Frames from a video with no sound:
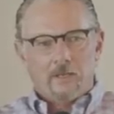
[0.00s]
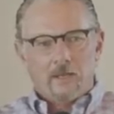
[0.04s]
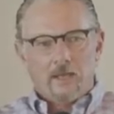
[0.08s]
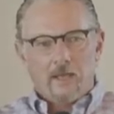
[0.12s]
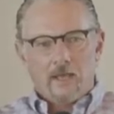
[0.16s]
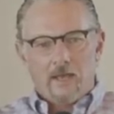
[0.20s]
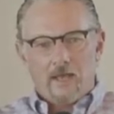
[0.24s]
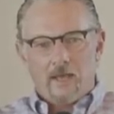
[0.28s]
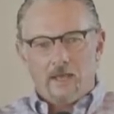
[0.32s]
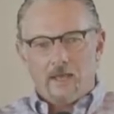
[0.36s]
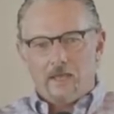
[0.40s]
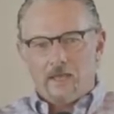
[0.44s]

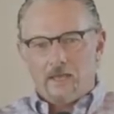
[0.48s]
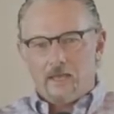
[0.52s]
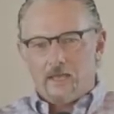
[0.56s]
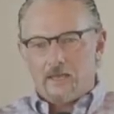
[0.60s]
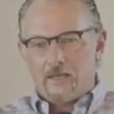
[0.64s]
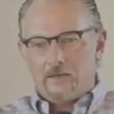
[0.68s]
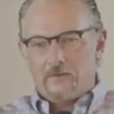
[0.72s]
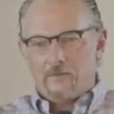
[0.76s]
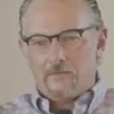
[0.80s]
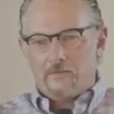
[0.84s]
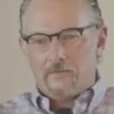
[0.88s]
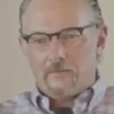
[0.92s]
I
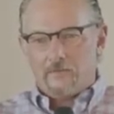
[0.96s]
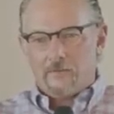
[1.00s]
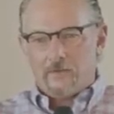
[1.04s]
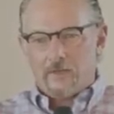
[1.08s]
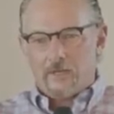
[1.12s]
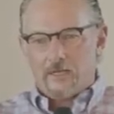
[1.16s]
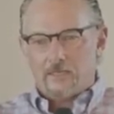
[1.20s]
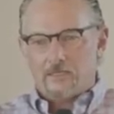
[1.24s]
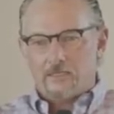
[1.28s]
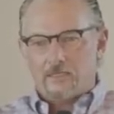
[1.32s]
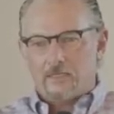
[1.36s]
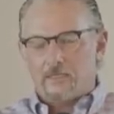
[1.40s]
have
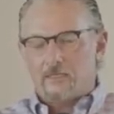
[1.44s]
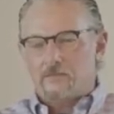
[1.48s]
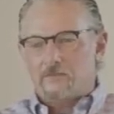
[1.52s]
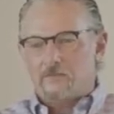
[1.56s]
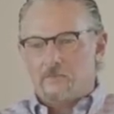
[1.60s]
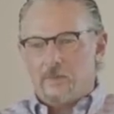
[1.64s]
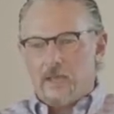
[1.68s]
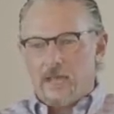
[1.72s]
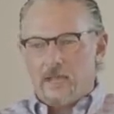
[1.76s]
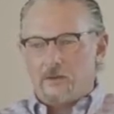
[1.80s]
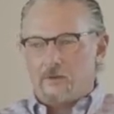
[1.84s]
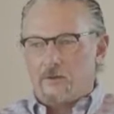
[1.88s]

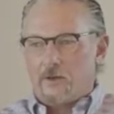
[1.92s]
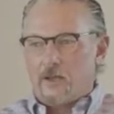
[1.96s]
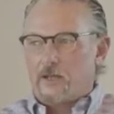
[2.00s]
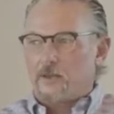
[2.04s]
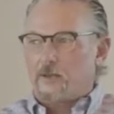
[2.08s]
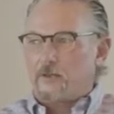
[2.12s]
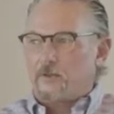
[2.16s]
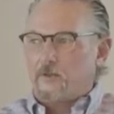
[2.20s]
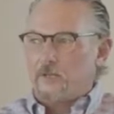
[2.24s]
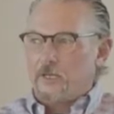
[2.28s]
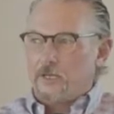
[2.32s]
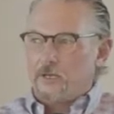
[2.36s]
extensive
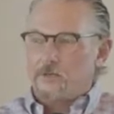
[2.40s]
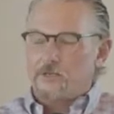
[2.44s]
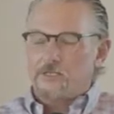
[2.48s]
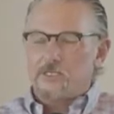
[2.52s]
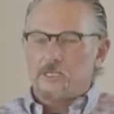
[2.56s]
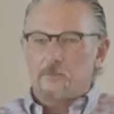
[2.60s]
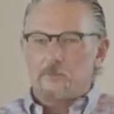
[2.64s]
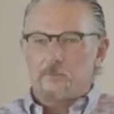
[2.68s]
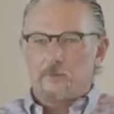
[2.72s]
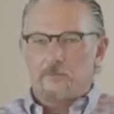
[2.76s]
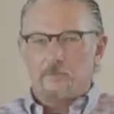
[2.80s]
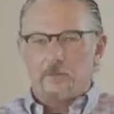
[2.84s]
background in
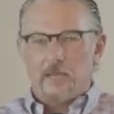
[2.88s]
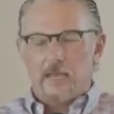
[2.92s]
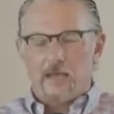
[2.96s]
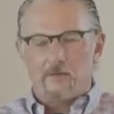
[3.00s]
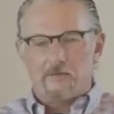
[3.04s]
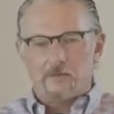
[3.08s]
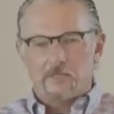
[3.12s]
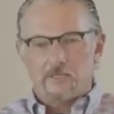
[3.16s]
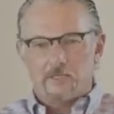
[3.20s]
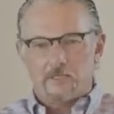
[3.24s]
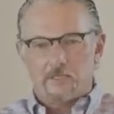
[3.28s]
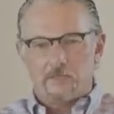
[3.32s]
leadership in
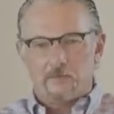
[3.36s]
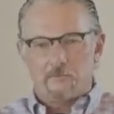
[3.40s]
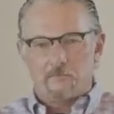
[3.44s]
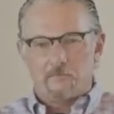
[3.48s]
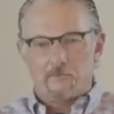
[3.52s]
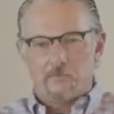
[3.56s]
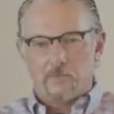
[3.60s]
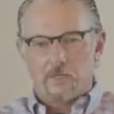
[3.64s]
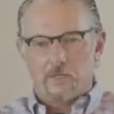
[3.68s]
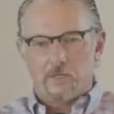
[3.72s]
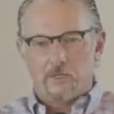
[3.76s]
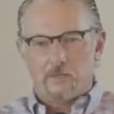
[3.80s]
Galveston
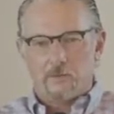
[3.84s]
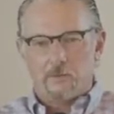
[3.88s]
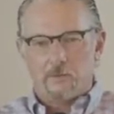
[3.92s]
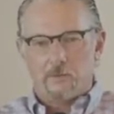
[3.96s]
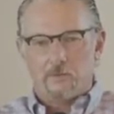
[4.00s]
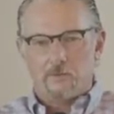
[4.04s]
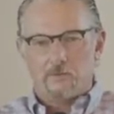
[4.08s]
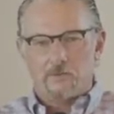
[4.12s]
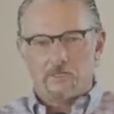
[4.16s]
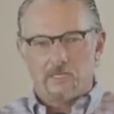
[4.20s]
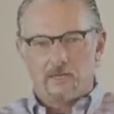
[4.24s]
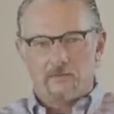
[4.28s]

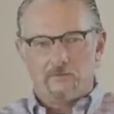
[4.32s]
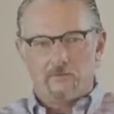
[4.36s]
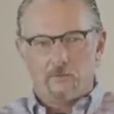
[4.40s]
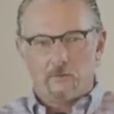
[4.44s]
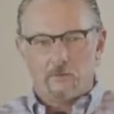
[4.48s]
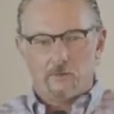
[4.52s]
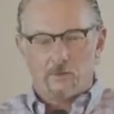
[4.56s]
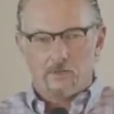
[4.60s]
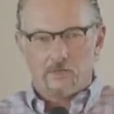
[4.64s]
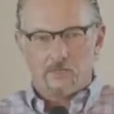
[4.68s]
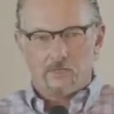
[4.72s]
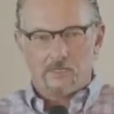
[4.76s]
through several
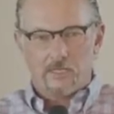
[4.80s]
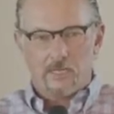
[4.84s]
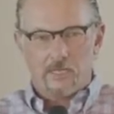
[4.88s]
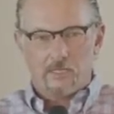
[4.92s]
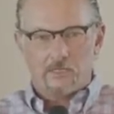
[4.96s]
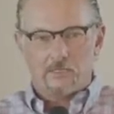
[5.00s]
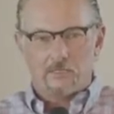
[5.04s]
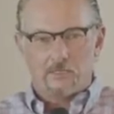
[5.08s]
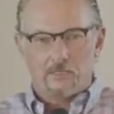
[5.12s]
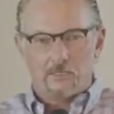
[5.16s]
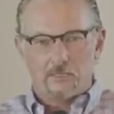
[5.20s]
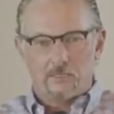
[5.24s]

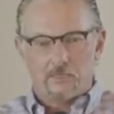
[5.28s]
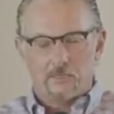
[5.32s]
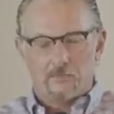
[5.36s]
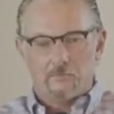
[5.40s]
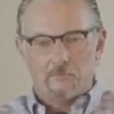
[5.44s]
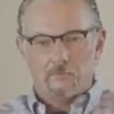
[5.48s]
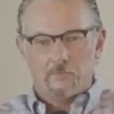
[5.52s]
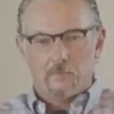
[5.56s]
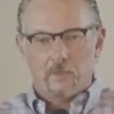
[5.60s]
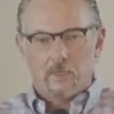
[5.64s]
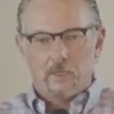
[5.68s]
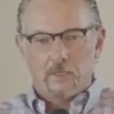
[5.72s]
organizations.
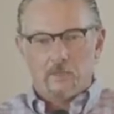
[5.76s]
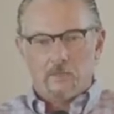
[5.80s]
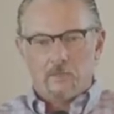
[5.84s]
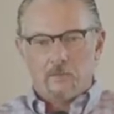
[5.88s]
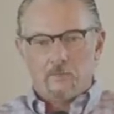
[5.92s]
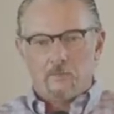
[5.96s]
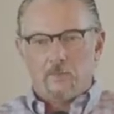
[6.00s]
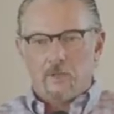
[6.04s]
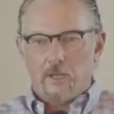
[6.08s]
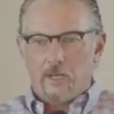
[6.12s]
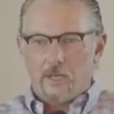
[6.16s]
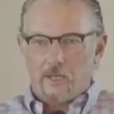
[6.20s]

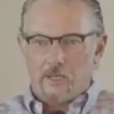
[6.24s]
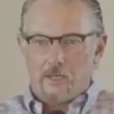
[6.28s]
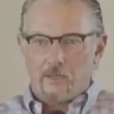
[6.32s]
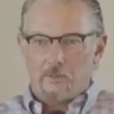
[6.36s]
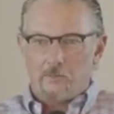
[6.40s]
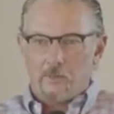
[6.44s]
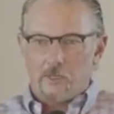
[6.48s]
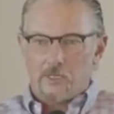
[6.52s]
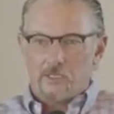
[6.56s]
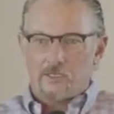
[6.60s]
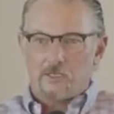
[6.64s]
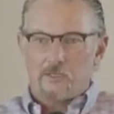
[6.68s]
Planning
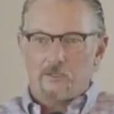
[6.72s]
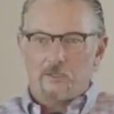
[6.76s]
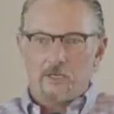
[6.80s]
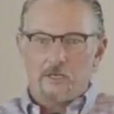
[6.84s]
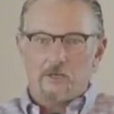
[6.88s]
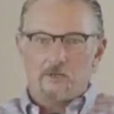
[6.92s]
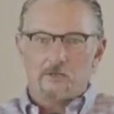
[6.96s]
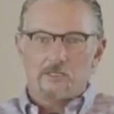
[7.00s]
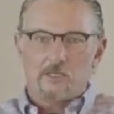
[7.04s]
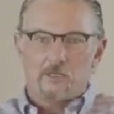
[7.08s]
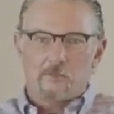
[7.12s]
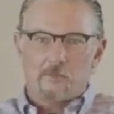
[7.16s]
Commission
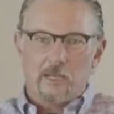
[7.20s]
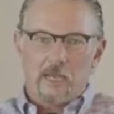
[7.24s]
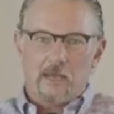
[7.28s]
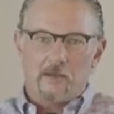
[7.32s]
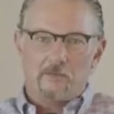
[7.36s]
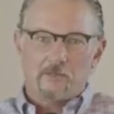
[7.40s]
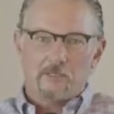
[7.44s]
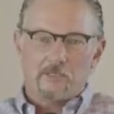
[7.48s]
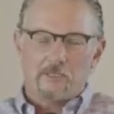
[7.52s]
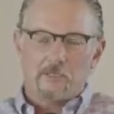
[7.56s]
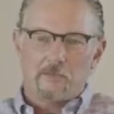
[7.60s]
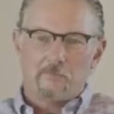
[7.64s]
Leadership
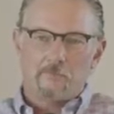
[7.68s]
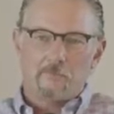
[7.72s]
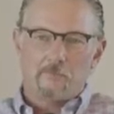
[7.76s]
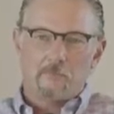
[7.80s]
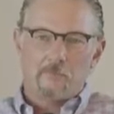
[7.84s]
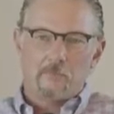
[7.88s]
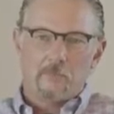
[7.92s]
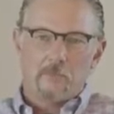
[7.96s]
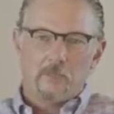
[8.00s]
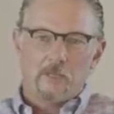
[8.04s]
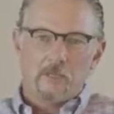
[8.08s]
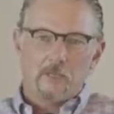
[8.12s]
Galveston,
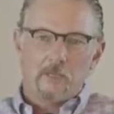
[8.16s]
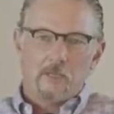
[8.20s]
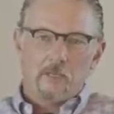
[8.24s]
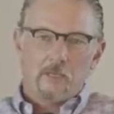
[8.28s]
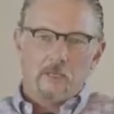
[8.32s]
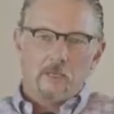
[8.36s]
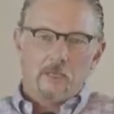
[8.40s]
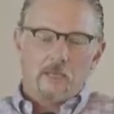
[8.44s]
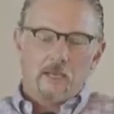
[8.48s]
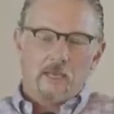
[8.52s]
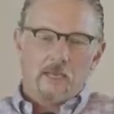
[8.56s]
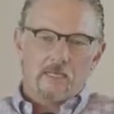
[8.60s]

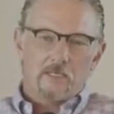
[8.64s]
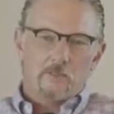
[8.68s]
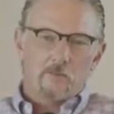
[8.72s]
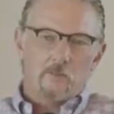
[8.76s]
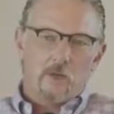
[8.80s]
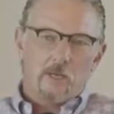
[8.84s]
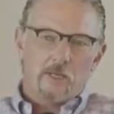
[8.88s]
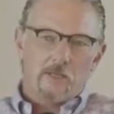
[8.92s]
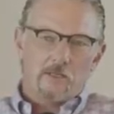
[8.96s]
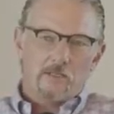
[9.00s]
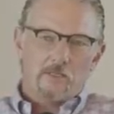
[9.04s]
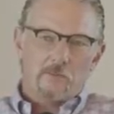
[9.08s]
as
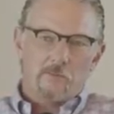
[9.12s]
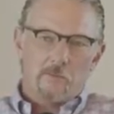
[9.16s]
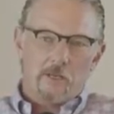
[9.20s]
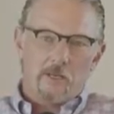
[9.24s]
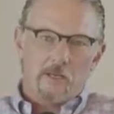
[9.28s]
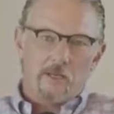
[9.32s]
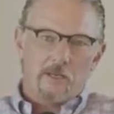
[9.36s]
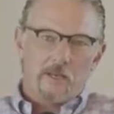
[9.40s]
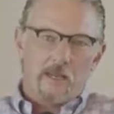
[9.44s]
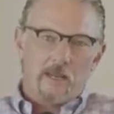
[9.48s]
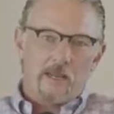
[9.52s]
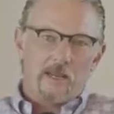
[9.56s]
well as
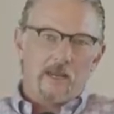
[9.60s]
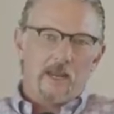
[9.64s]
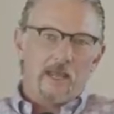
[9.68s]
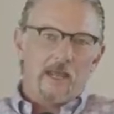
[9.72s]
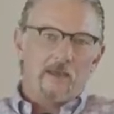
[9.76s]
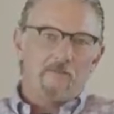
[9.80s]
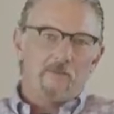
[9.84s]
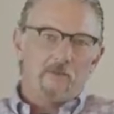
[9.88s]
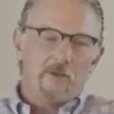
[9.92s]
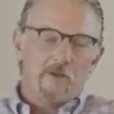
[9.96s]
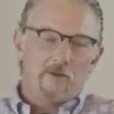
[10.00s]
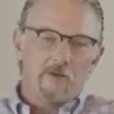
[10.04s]
spending
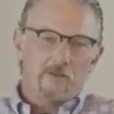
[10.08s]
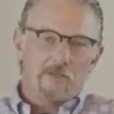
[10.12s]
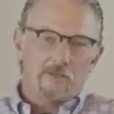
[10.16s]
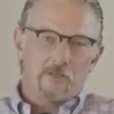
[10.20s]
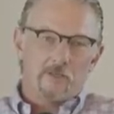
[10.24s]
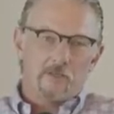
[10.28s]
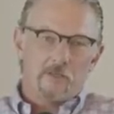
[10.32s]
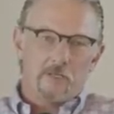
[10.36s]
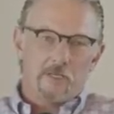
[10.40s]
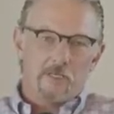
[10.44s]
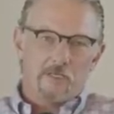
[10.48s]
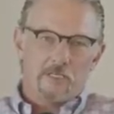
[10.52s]
9.5 years
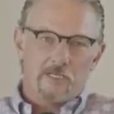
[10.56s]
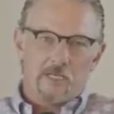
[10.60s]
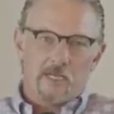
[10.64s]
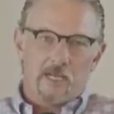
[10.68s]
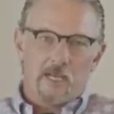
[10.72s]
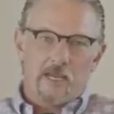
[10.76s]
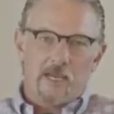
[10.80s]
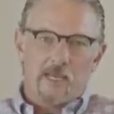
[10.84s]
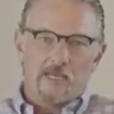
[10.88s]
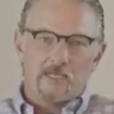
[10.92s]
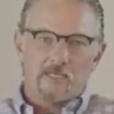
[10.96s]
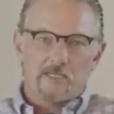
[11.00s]
on the
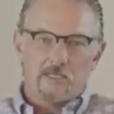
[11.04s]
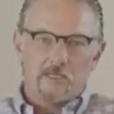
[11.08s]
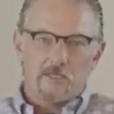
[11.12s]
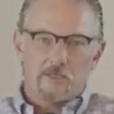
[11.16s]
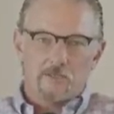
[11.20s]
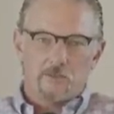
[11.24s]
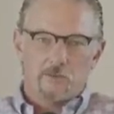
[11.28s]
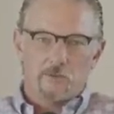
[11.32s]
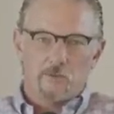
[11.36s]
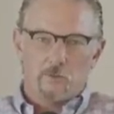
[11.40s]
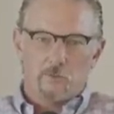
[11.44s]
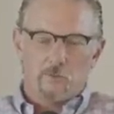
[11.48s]
GISD
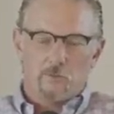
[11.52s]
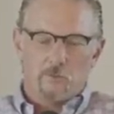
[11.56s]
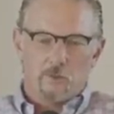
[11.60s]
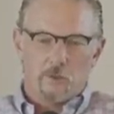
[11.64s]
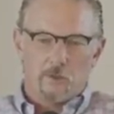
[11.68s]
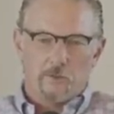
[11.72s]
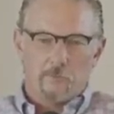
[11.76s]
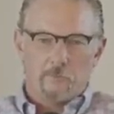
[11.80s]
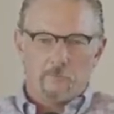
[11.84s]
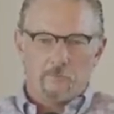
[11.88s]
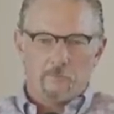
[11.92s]
school board.